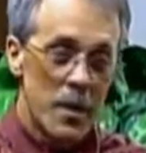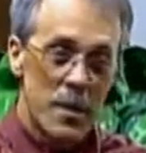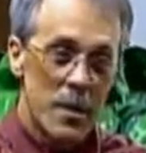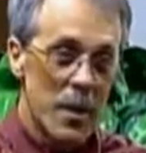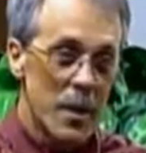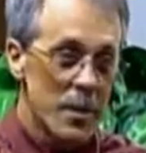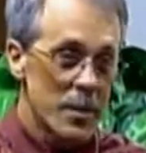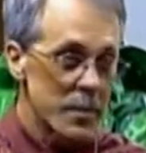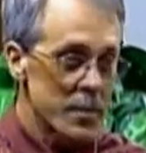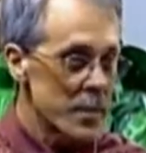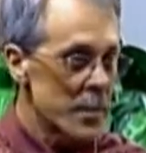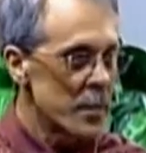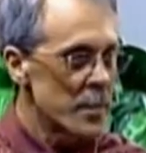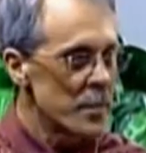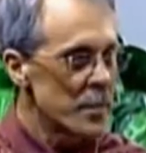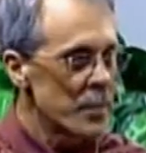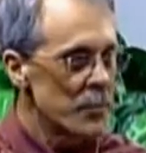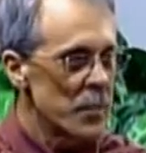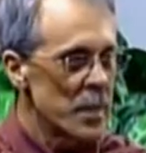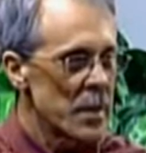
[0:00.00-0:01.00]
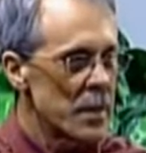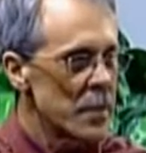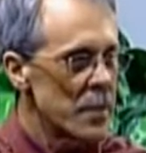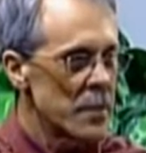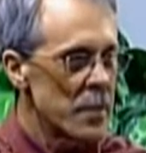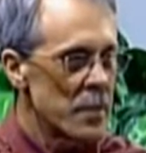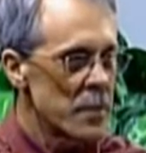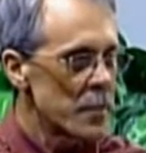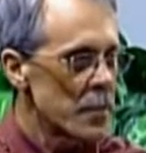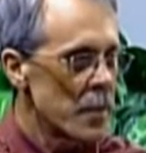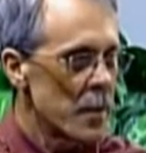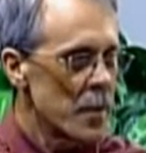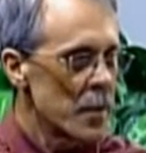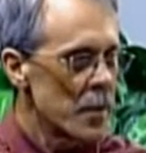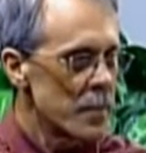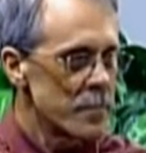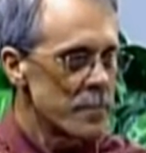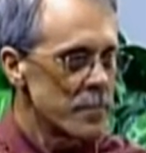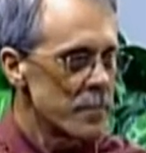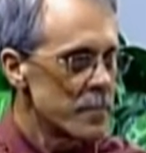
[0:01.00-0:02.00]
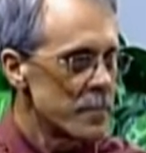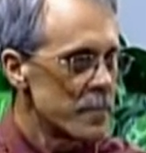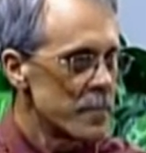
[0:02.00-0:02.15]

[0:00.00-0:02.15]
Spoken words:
Yes, I depended on God